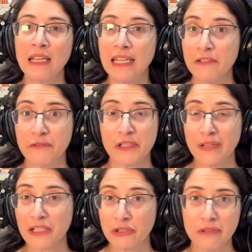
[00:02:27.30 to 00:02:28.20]

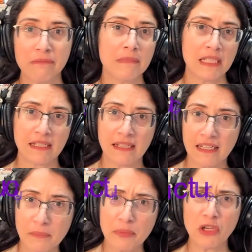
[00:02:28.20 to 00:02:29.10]
Infrastructure, things
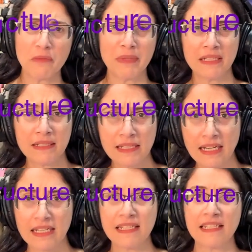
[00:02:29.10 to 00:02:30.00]
like deployment,
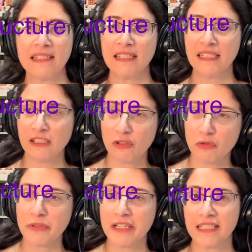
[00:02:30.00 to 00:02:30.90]
CI/CD,
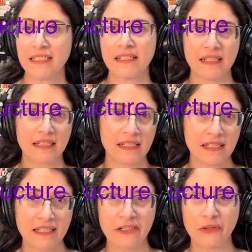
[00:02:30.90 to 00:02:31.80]

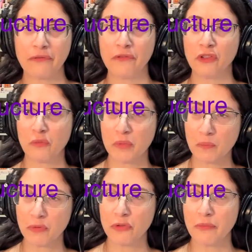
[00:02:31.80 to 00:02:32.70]
Kubernetes,
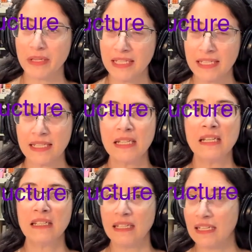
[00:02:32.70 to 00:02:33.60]
Terraforms, Pulumis,
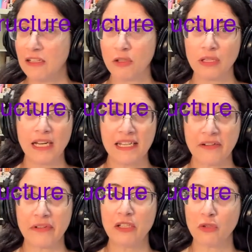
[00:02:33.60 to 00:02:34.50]

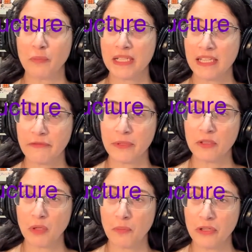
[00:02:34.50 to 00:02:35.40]
SRE topics have
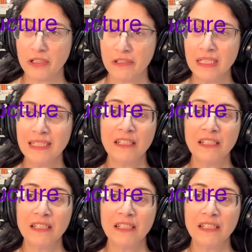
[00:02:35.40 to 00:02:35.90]
been popular.